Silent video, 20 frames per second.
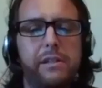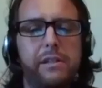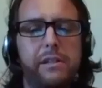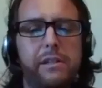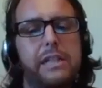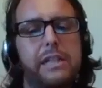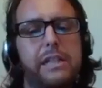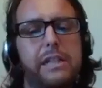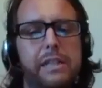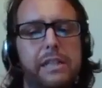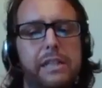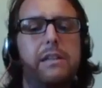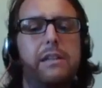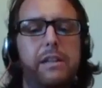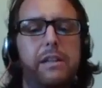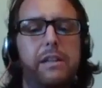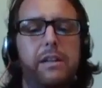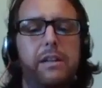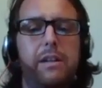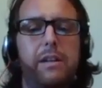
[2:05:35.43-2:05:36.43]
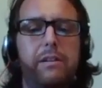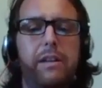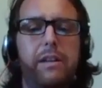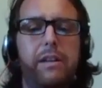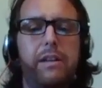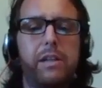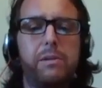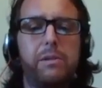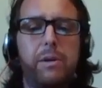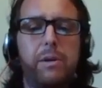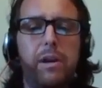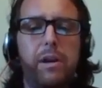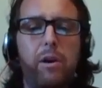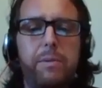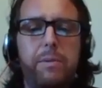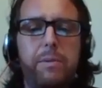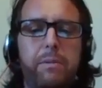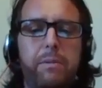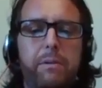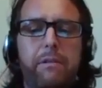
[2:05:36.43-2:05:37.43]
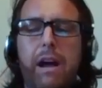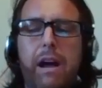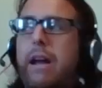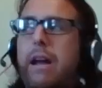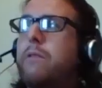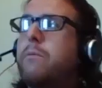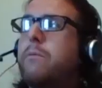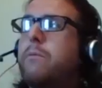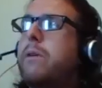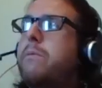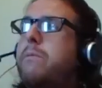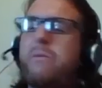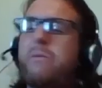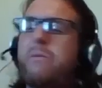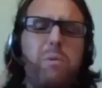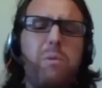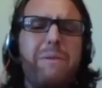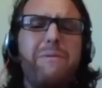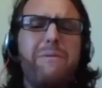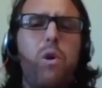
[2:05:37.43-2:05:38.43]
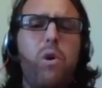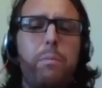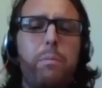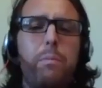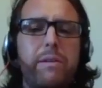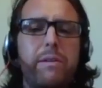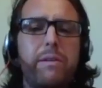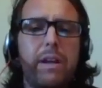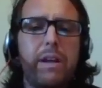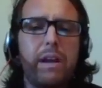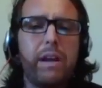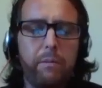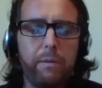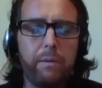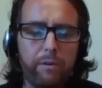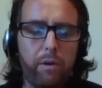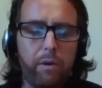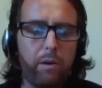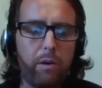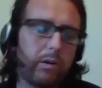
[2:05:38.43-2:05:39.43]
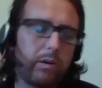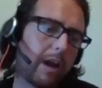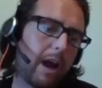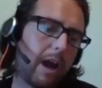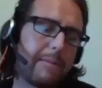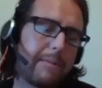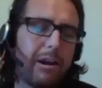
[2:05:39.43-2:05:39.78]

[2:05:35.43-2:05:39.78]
and that's where a lot of people are at, and we've all been there, and we're all coming